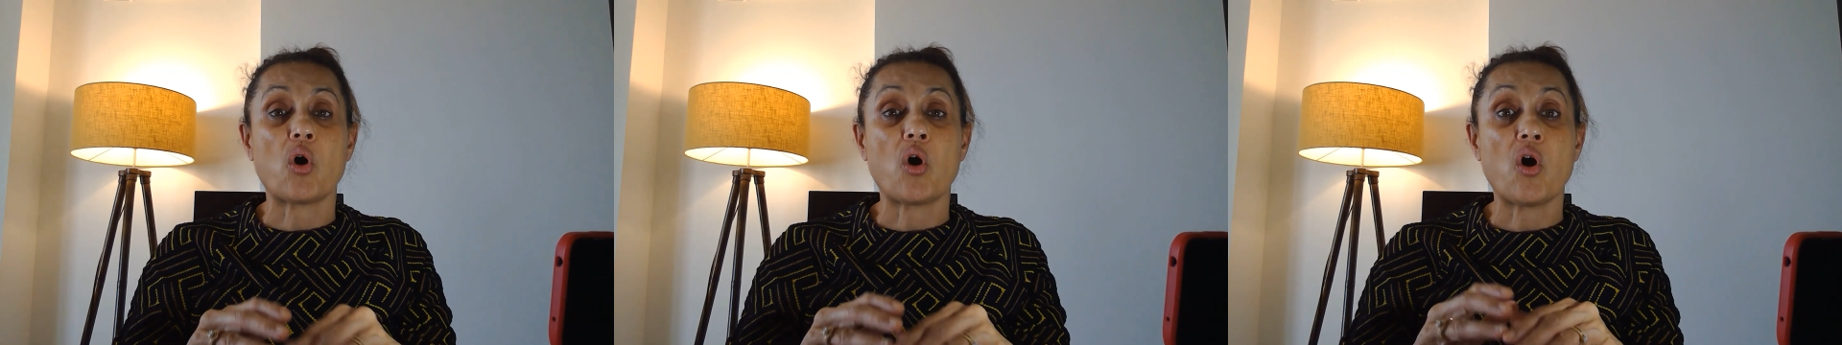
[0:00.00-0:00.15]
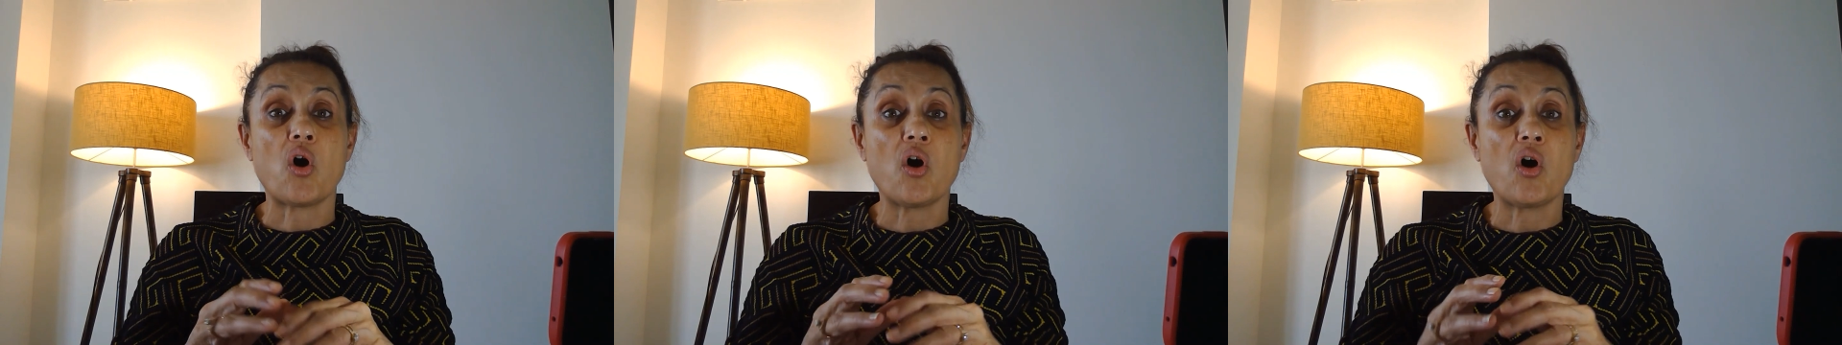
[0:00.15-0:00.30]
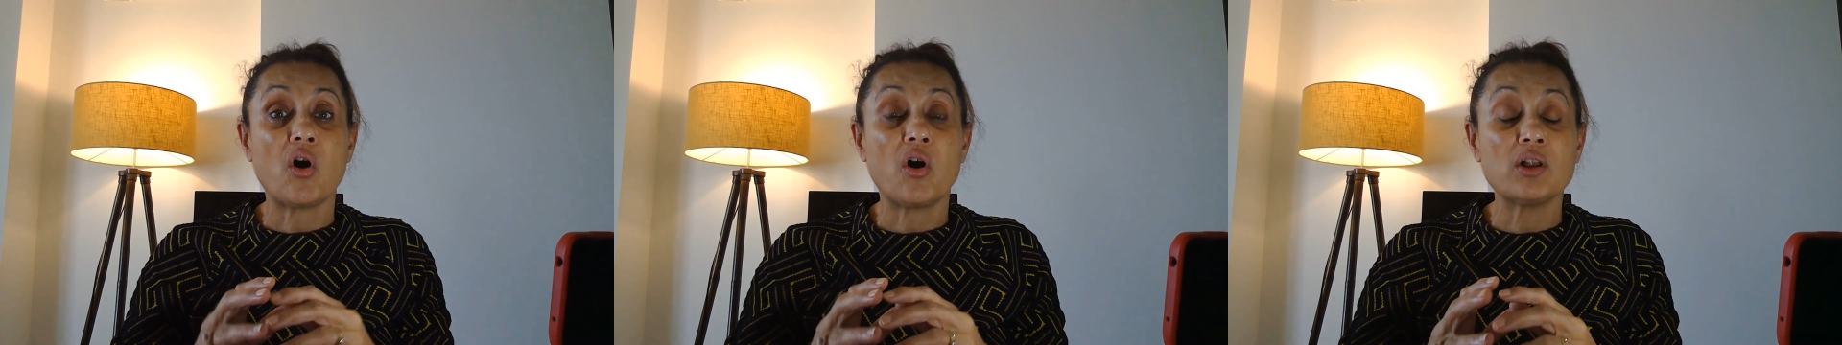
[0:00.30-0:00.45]

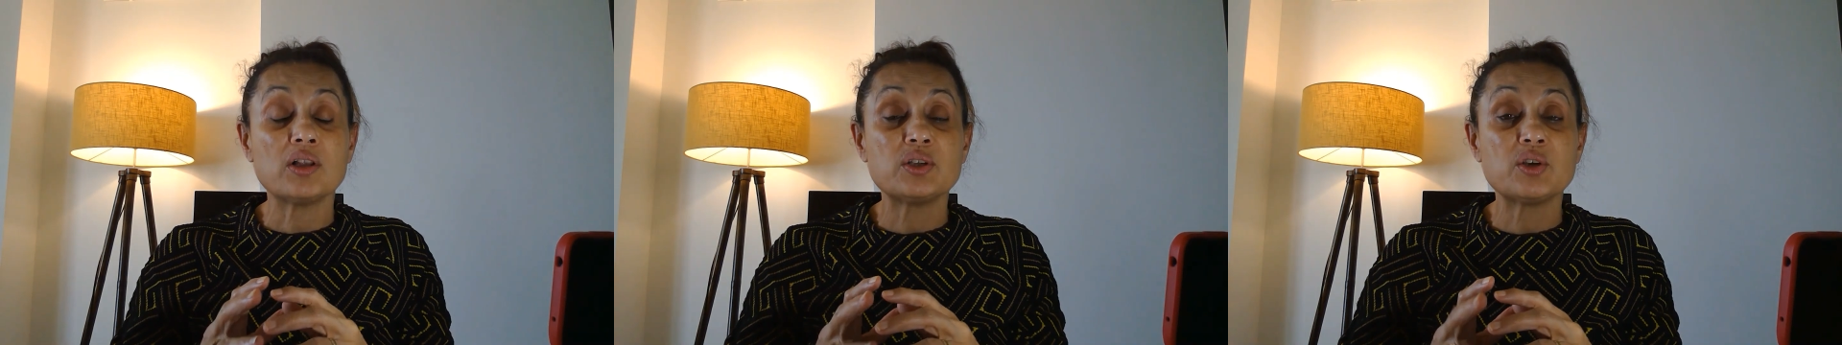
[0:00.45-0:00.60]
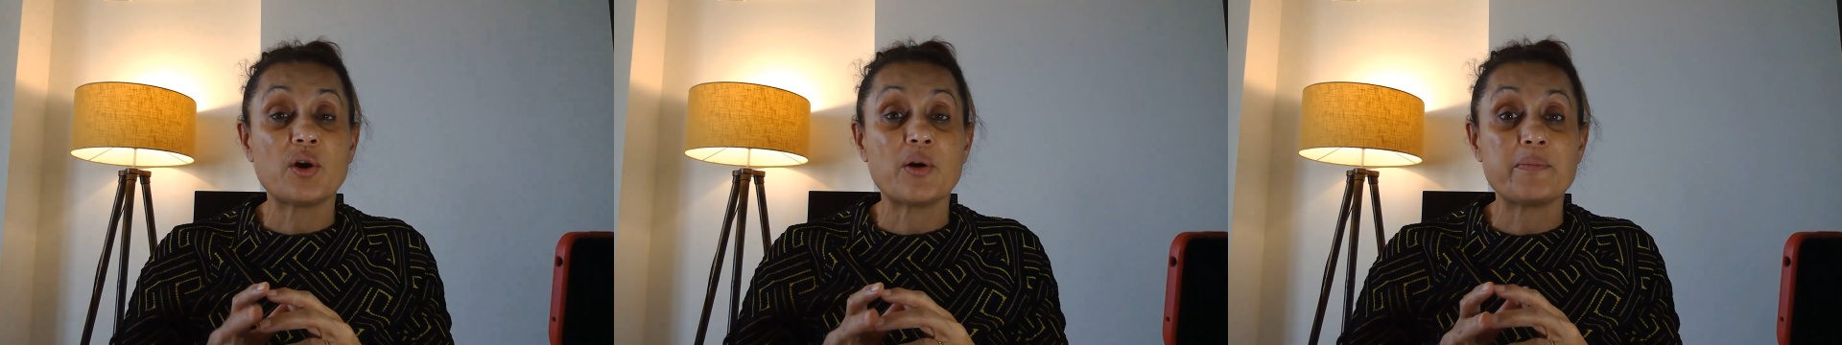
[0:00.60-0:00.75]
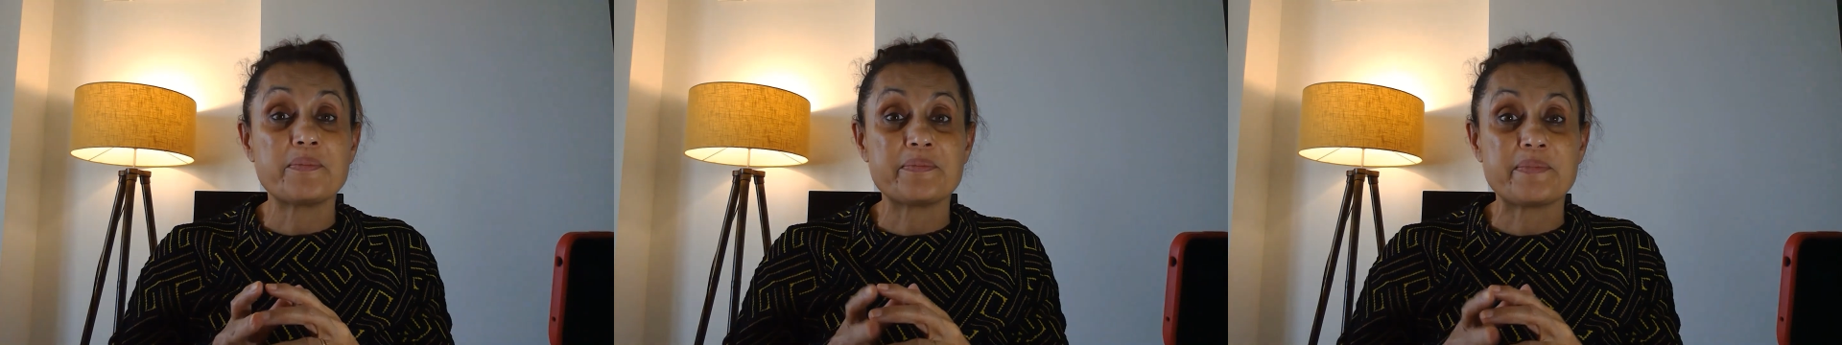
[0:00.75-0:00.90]
all your